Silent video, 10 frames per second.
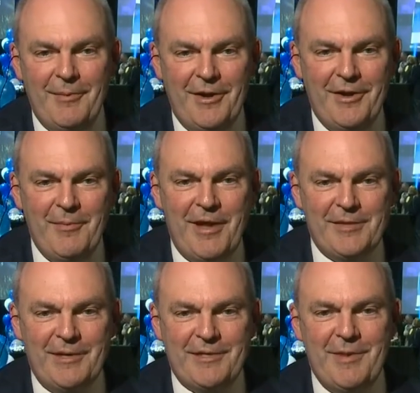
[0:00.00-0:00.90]
I know about
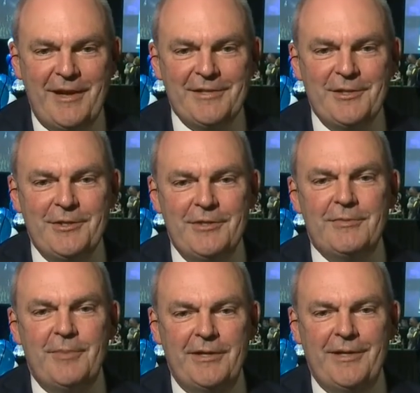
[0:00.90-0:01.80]
as much about it as you do,
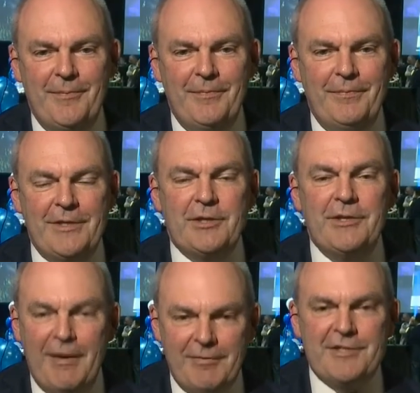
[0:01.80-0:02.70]
but um, but it's
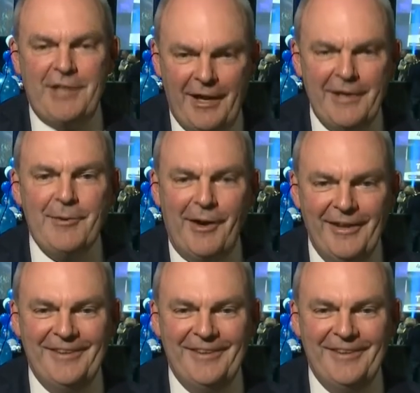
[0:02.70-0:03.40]
good to have this chat anyway.